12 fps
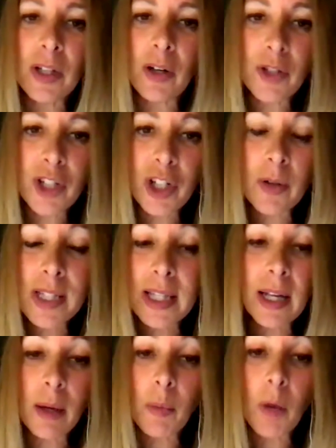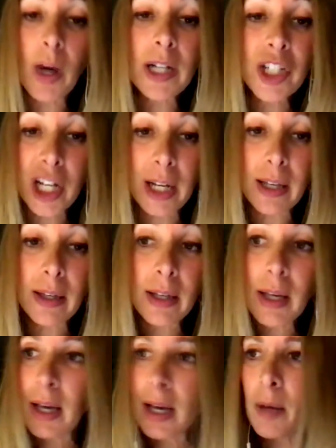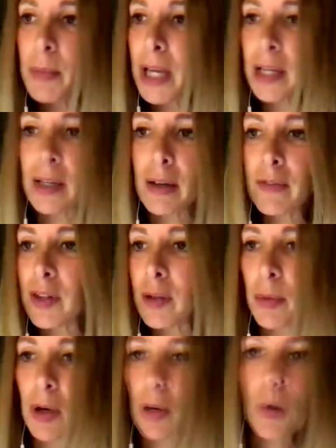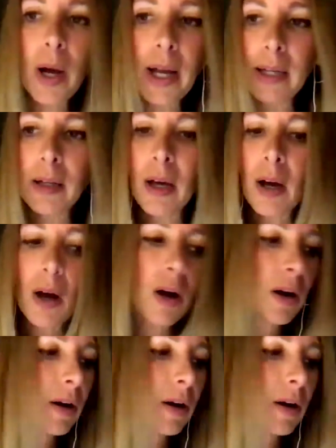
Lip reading: shows that I'm watching, how many of them are white, are